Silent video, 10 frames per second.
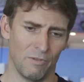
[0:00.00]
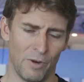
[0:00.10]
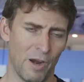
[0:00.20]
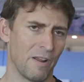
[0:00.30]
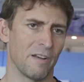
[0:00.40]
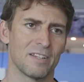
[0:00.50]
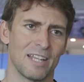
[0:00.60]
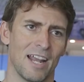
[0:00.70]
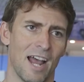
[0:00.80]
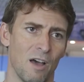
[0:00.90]
we already
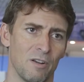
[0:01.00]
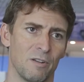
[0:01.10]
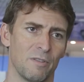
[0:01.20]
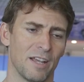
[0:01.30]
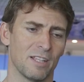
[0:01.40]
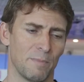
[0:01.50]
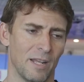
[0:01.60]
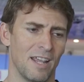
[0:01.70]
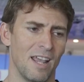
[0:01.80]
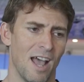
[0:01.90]
understand how to do things,
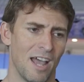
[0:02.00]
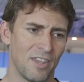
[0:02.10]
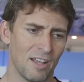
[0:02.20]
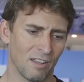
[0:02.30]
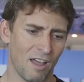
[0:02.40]
but I think